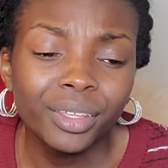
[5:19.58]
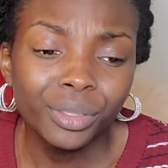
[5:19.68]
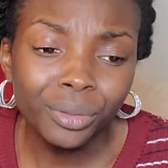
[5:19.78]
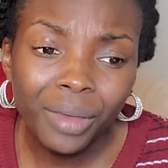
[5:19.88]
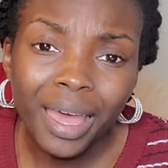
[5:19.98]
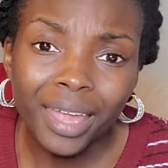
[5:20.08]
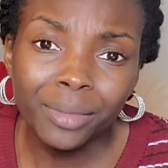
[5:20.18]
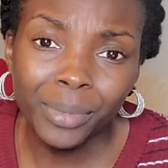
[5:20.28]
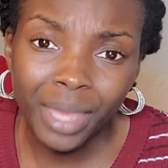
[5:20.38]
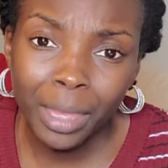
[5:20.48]
you
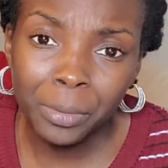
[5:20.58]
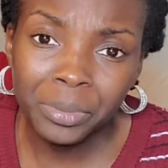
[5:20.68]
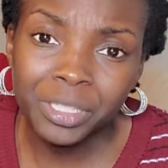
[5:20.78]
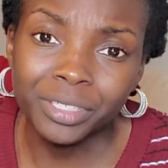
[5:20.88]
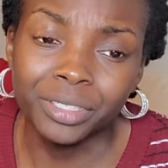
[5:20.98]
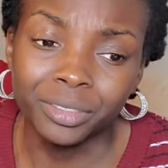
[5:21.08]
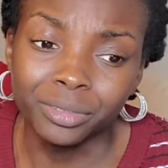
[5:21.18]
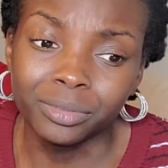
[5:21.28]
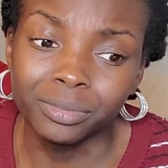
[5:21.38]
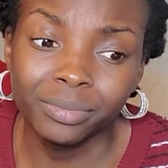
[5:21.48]
gotta be able
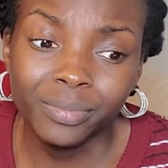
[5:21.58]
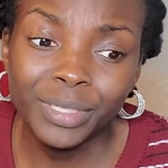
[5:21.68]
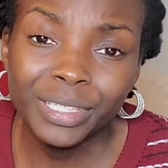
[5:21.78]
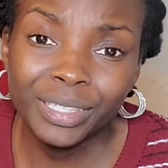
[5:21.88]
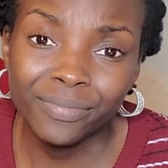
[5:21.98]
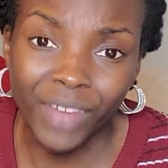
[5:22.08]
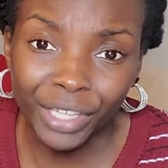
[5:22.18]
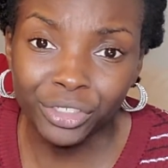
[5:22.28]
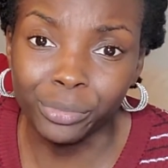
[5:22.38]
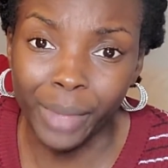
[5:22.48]
to
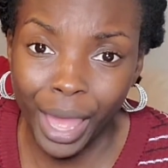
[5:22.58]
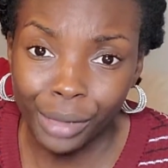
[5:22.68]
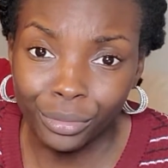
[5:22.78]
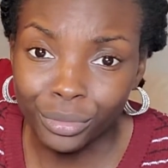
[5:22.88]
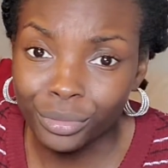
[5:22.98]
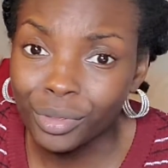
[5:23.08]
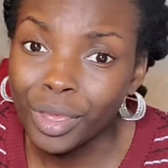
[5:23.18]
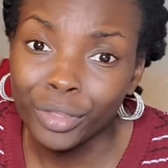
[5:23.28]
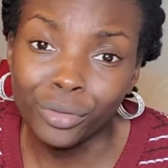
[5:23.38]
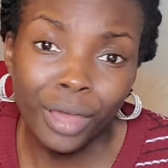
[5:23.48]
fight your battles.
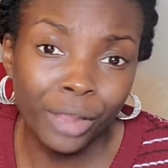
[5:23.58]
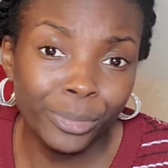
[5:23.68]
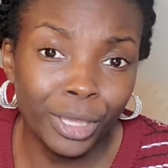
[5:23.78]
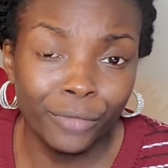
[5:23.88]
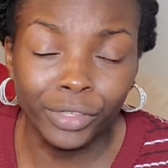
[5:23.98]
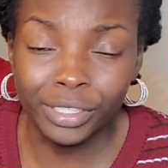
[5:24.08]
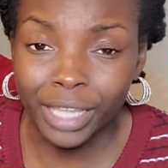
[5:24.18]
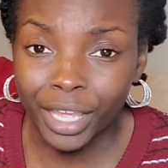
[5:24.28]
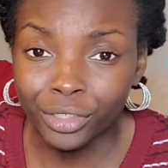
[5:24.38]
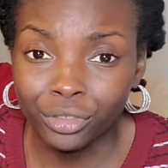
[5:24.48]
You gotta be able to
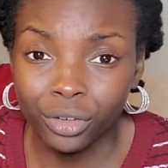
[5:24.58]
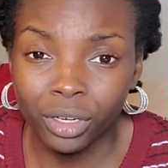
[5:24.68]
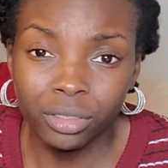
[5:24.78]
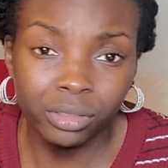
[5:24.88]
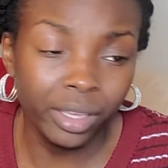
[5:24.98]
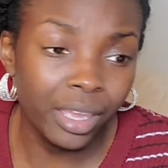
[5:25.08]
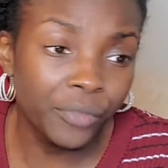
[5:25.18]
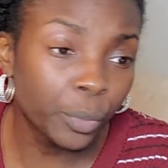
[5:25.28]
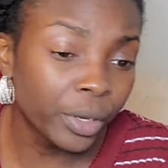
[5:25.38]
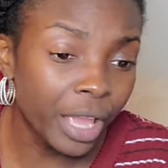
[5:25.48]
stand strong
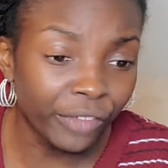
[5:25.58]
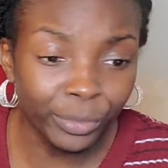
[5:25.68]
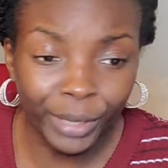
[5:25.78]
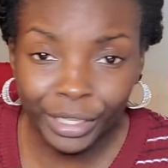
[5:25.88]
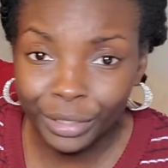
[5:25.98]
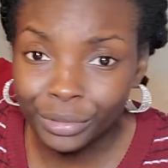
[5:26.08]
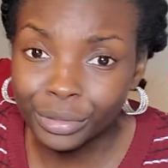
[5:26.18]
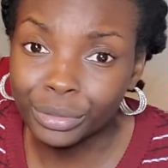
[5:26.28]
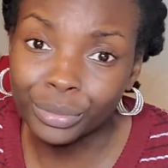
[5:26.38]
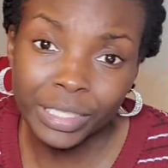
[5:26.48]
even when everybody else
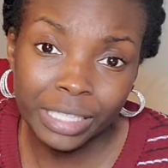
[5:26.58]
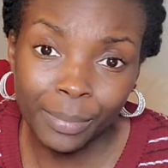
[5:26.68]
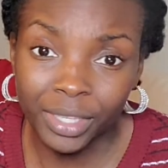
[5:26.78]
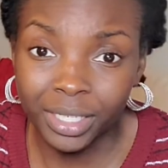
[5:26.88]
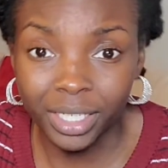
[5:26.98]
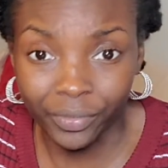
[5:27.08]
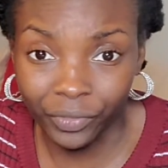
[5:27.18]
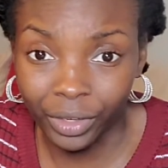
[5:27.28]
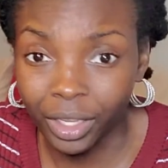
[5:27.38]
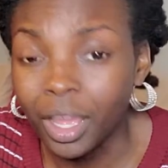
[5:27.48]
is doing something
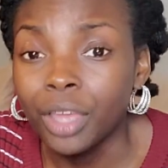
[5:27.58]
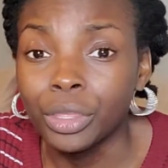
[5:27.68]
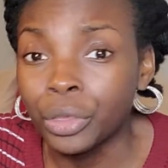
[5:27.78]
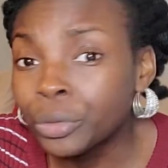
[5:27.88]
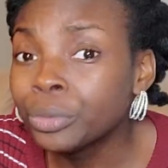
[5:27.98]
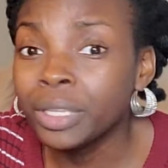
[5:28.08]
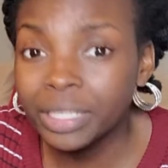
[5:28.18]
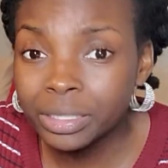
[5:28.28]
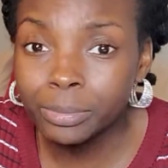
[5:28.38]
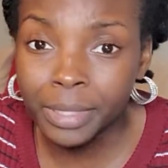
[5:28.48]
different. You
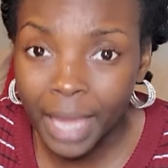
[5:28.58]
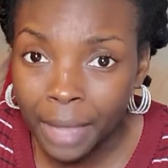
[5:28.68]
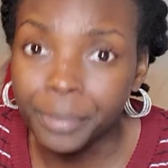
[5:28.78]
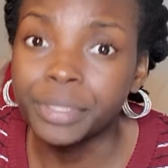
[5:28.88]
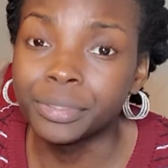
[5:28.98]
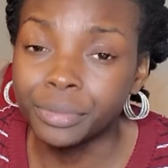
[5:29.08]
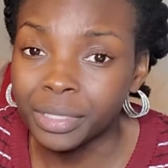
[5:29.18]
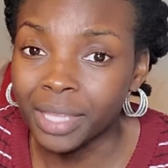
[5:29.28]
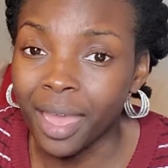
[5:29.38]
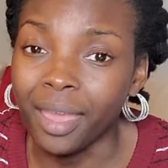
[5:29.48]
need to be able to
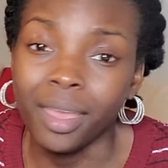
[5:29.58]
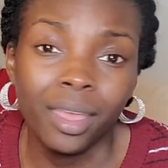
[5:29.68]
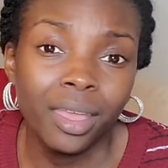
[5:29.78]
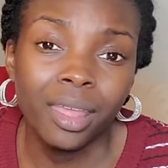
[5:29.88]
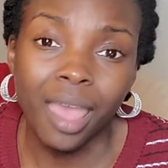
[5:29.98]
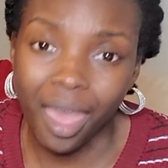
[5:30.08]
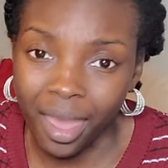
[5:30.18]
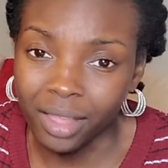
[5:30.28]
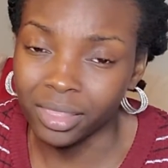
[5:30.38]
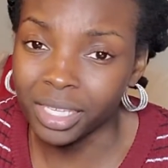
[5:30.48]
say,
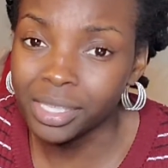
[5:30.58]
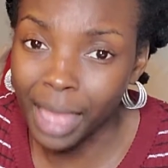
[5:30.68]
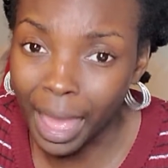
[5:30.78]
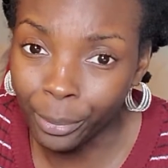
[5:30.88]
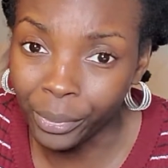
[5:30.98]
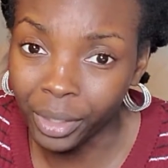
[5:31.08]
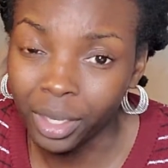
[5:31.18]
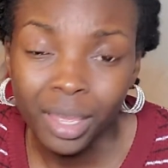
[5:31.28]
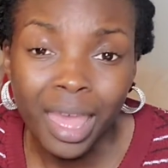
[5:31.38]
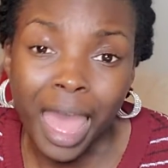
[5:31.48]
hey, this happened.
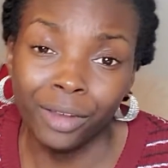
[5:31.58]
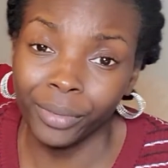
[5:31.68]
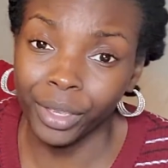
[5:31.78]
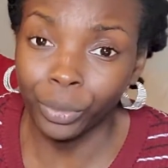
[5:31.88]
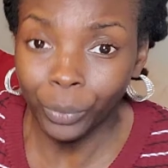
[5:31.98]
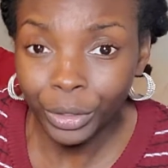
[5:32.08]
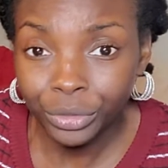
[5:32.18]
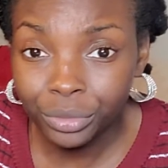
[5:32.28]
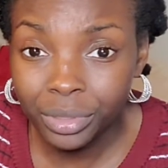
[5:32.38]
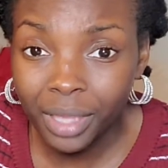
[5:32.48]
I don't care
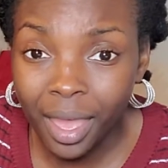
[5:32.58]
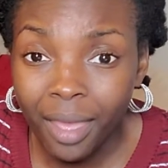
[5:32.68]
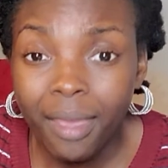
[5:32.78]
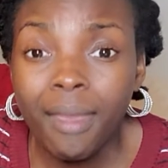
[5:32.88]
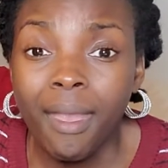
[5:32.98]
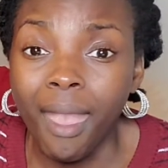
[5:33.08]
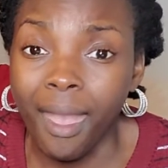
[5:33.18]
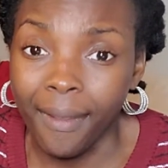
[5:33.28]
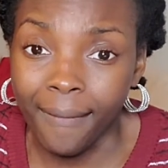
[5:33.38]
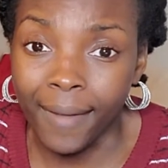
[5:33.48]
what you say
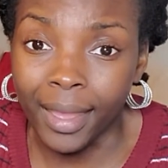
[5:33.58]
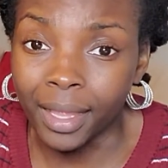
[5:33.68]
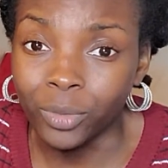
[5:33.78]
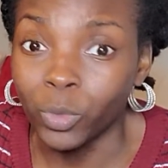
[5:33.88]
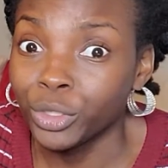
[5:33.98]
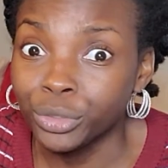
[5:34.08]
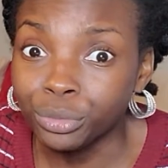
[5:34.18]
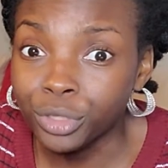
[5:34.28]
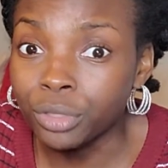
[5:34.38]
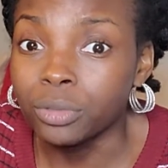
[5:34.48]
and what you
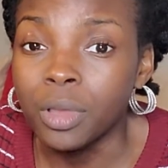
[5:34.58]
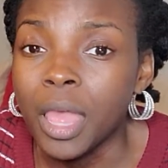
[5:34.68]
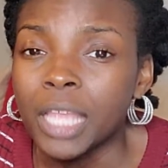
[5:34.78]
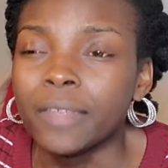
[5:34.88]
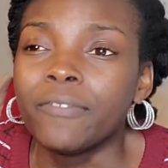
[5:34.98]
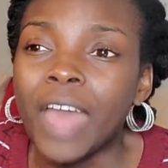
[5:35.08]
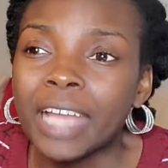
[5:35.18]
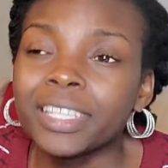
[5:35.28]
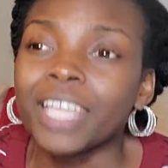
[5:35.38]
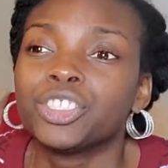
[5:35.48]
do. The
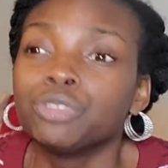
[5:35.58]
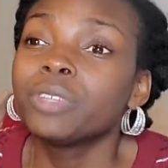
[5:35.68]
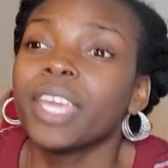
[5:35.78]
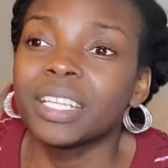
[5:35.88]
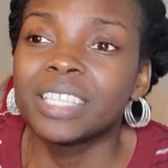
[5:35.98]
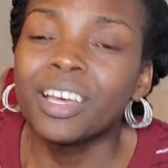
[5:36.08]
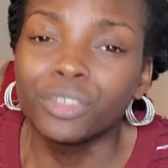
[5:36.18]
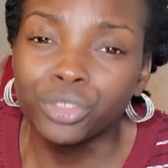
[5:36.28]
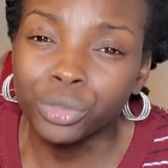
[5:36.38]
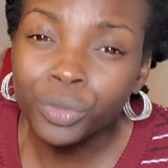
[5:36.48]
fact that you can't tell
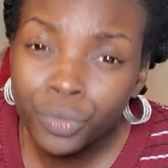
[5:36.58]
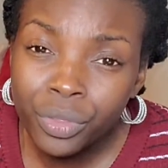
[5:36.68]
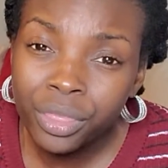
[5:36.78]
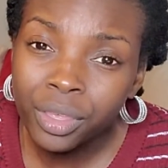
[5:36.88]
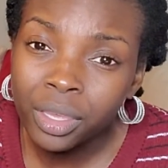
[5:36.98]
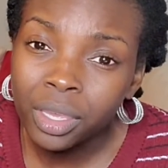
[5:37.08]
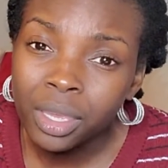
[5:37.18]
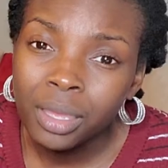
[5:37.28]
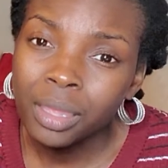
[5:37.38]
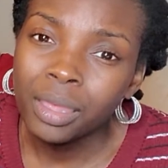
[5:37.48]
the truth
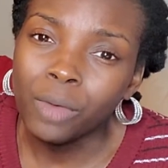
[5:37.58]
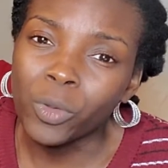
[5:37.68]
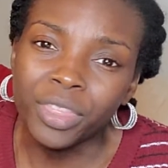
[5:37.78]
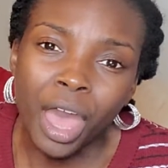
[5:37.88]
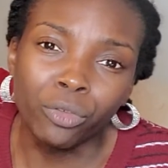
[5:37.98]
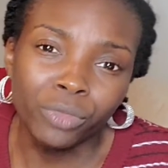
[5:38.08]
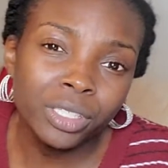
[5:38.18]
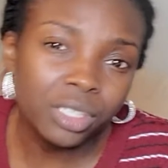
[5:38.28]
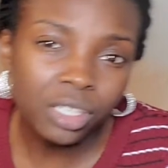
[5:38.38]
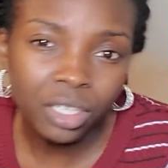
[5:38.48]
without
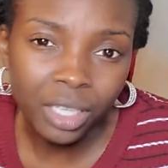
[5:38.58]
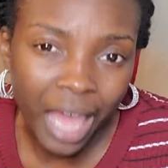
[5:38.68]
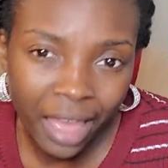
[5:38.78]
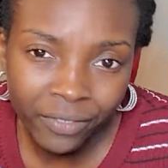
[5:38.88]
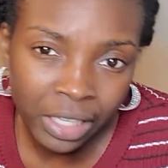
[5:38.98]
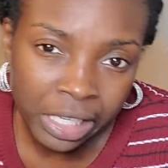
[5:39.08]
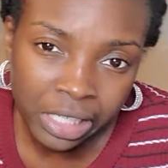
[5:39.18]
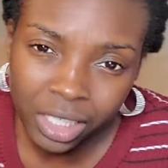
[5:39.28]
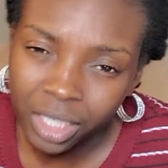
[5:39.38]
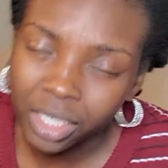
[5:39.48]
risking your
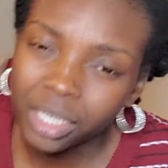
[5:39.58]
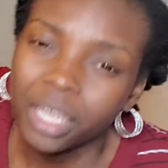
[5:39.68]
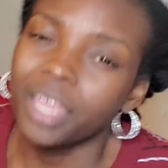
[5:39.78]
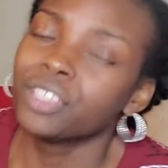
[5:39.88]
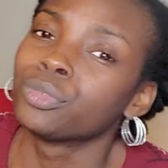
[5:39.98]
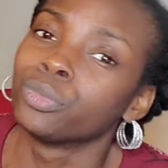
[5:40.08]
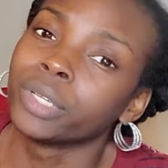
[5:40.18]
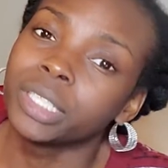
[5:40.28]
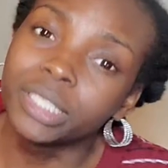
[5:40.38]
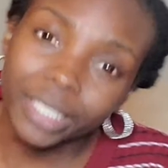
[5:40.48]
livelihood is
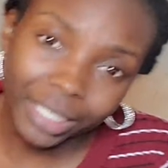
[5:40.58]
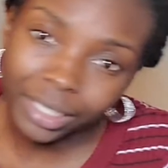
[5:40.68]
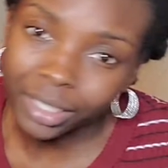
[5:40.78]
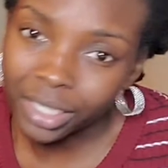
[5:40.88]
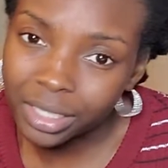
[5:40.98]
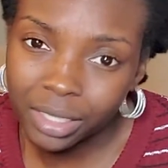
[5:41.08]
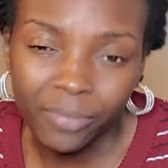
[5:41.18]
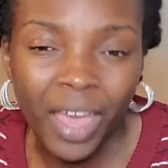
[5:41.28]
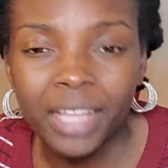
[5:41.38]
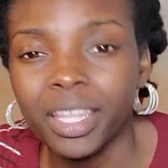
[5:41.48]
ridiculous. The
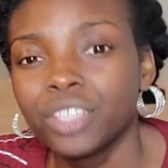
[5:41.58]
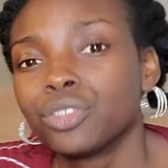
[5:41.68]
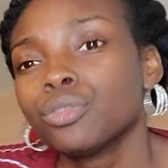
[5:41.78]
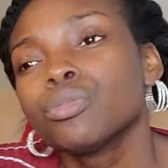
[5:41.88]
fact that